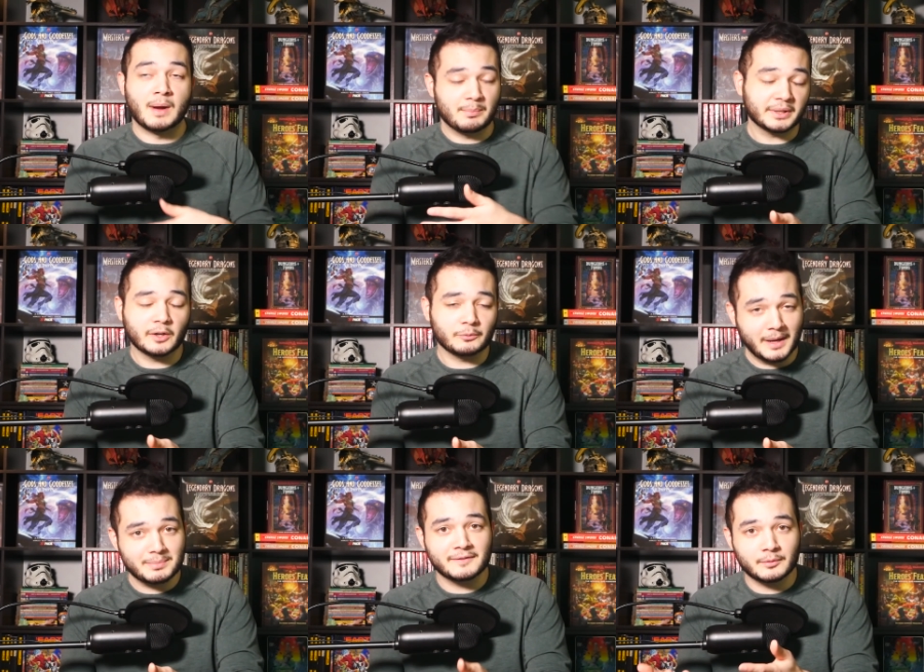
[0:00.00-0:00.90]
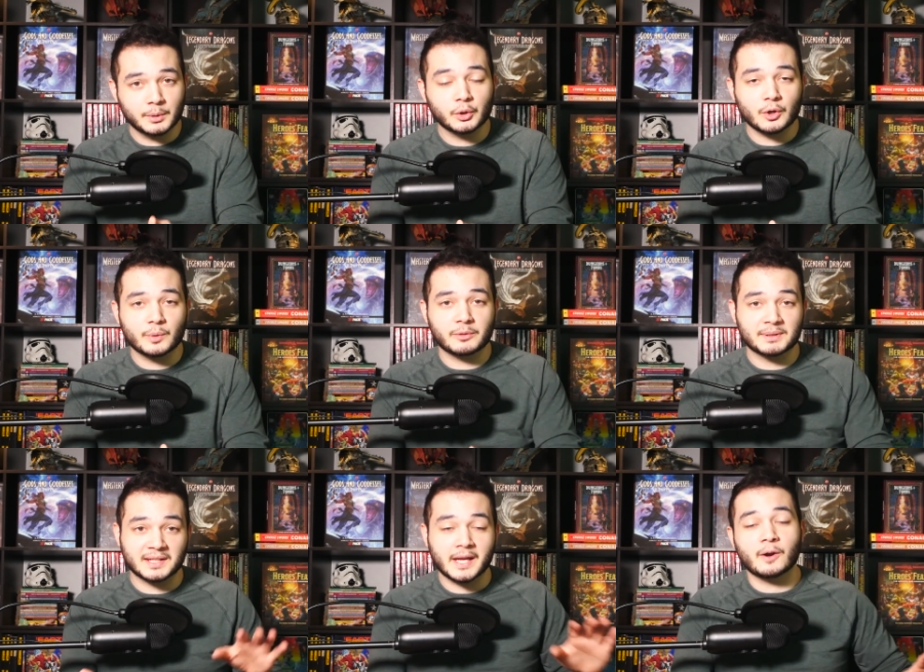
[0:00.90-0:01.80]
my players might be familiar with,
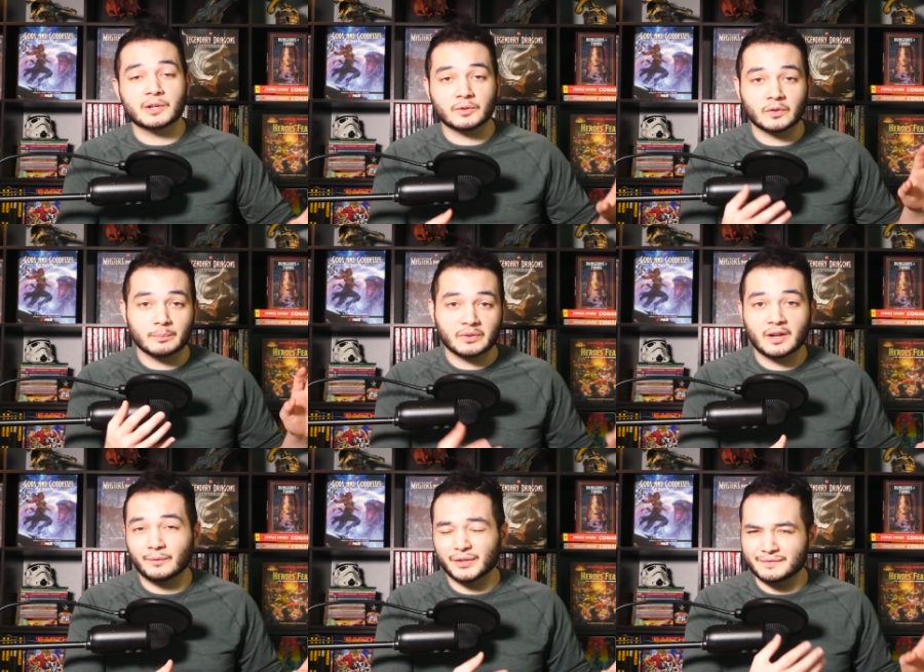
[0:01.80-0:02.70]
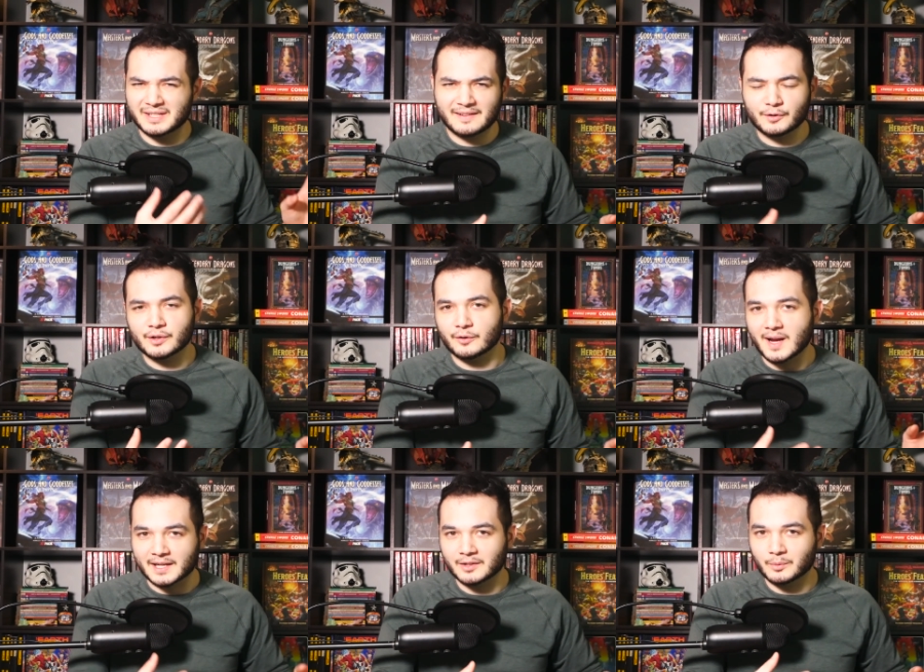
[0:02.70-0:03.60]
but the characters themselves have never
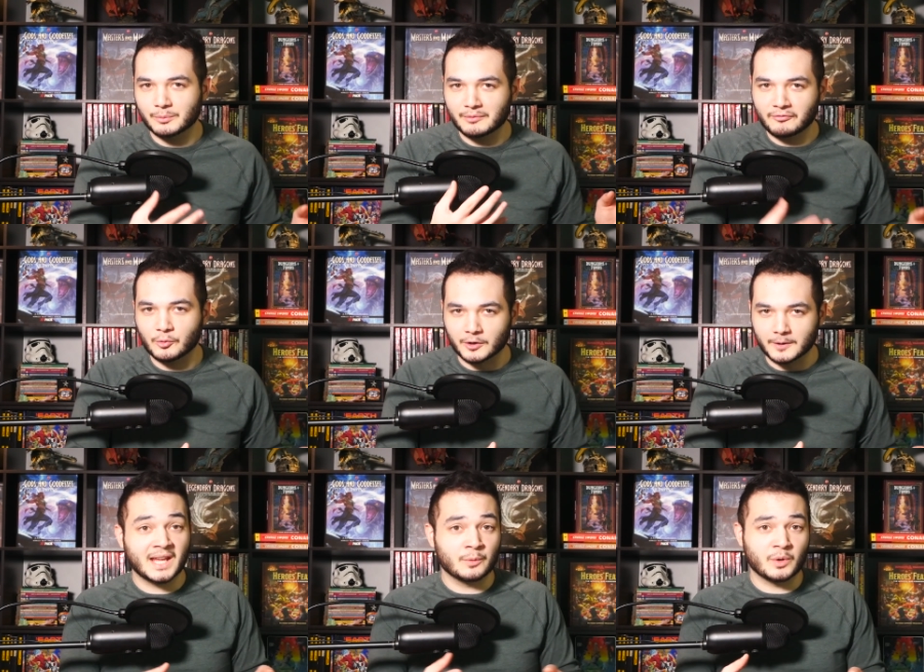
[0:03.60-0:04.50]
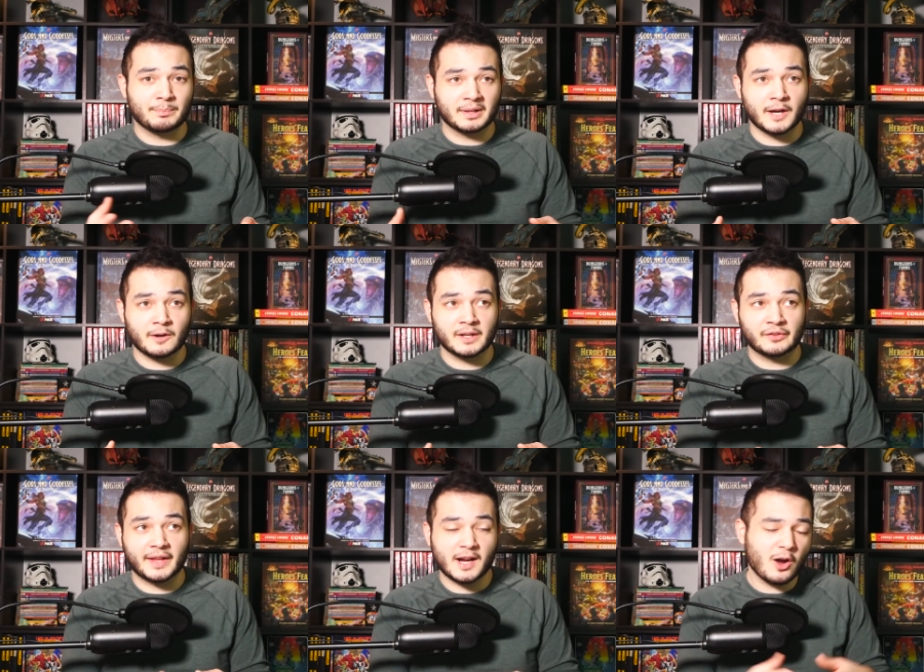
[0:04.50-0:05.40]
interacted with before. And when a player
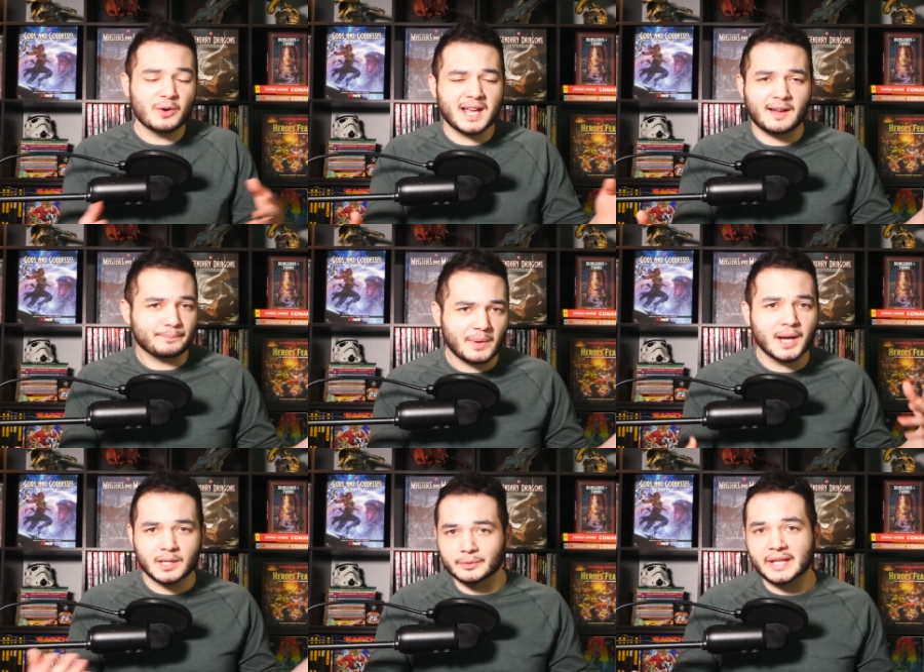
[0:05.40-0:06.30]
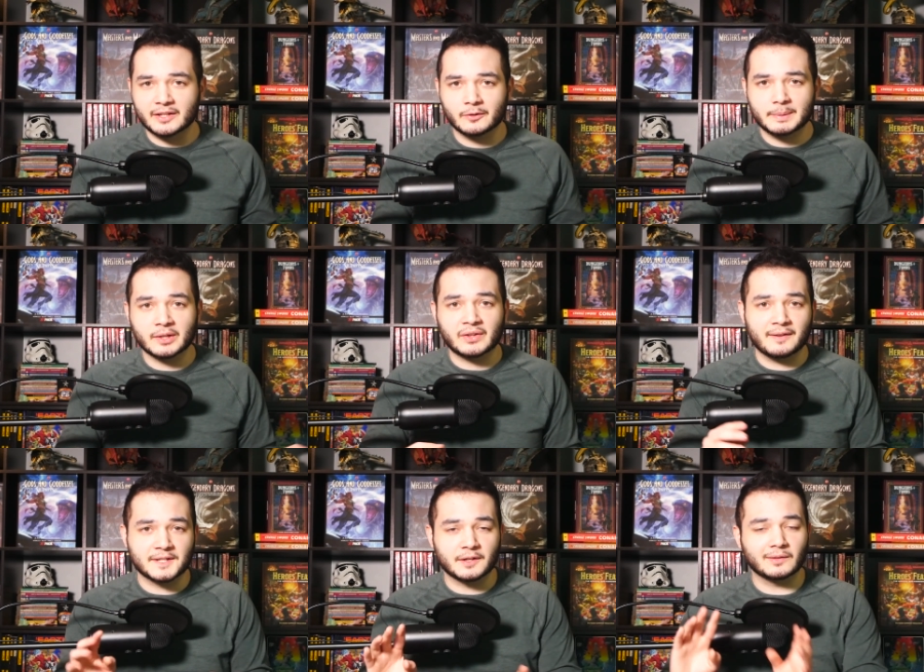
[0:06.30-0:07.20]
is like, oh yeah, I know what that is because
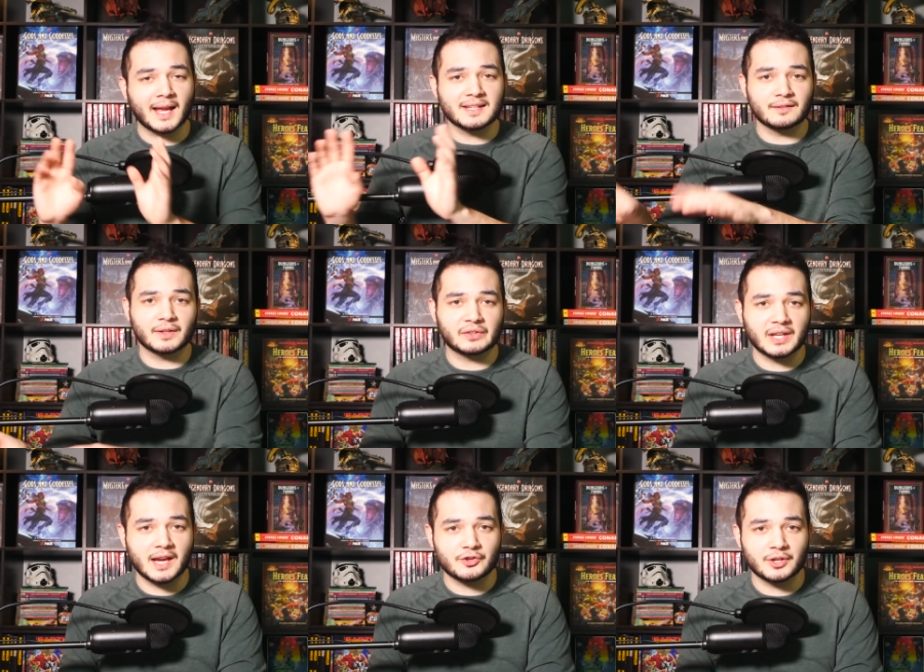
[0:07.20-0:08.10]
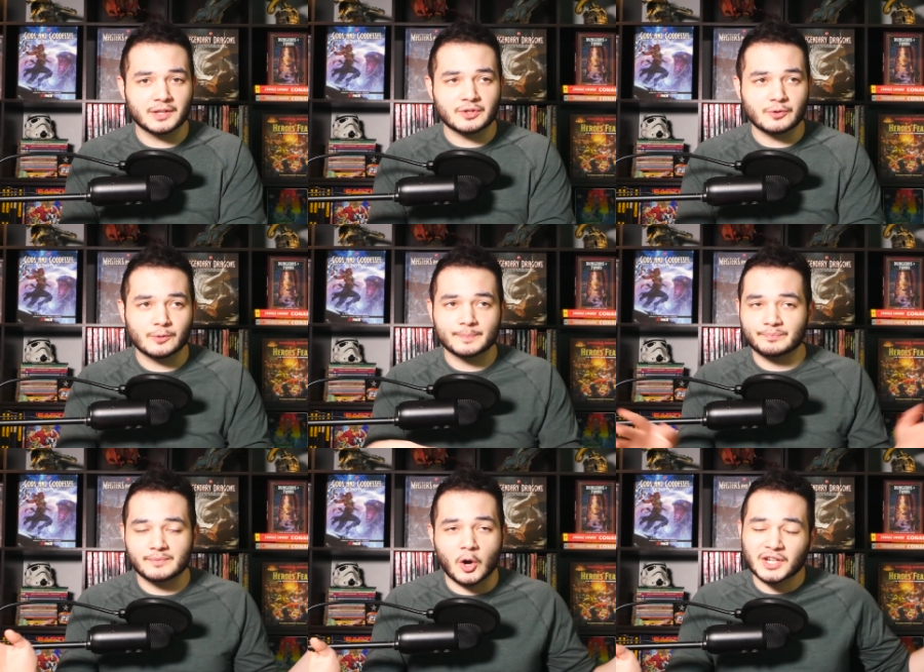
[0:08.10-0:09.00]
I've done a light investigation into
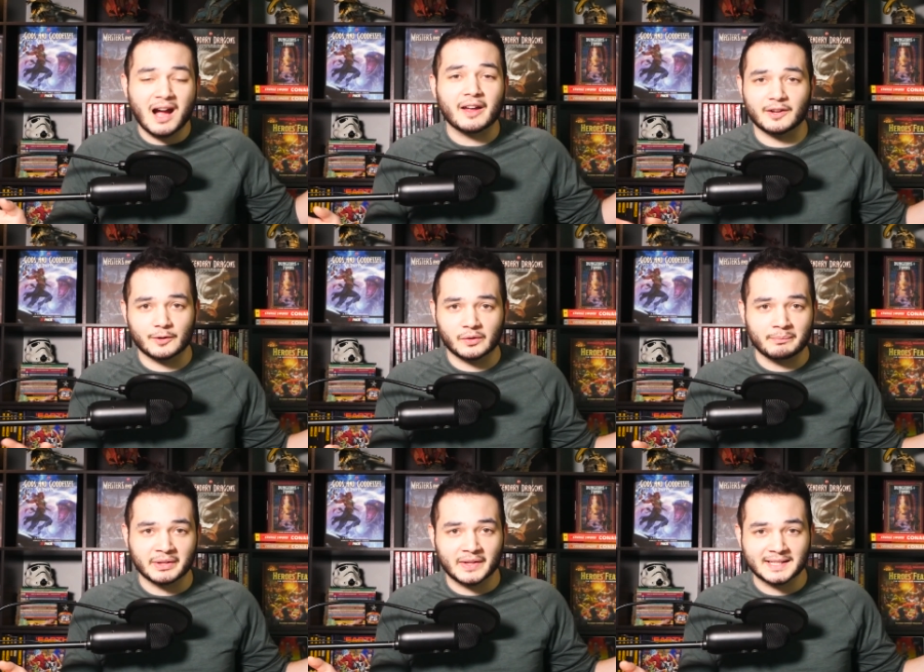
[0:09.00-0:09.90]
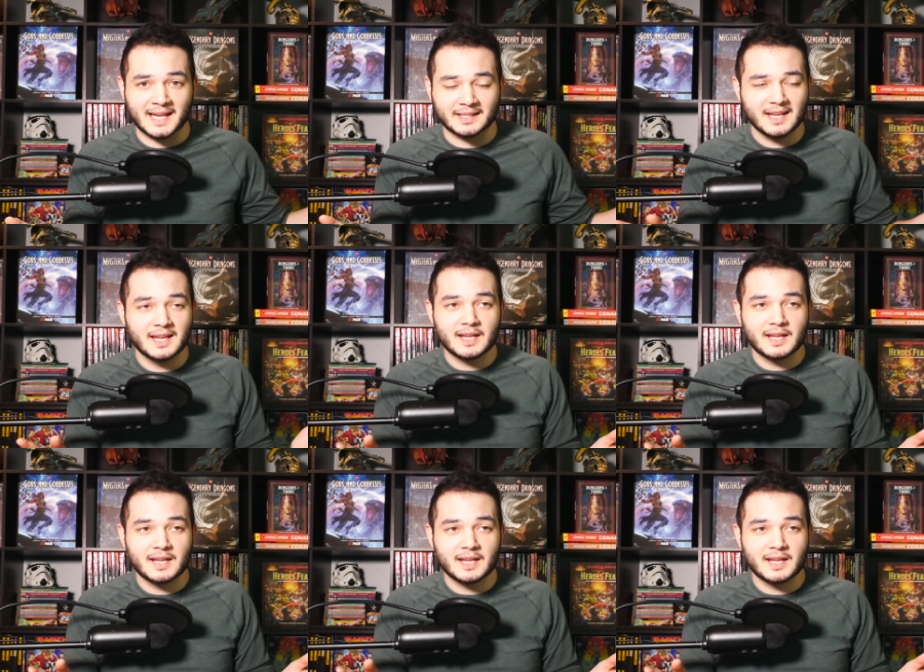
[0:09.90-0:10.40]
Arcana or something like that,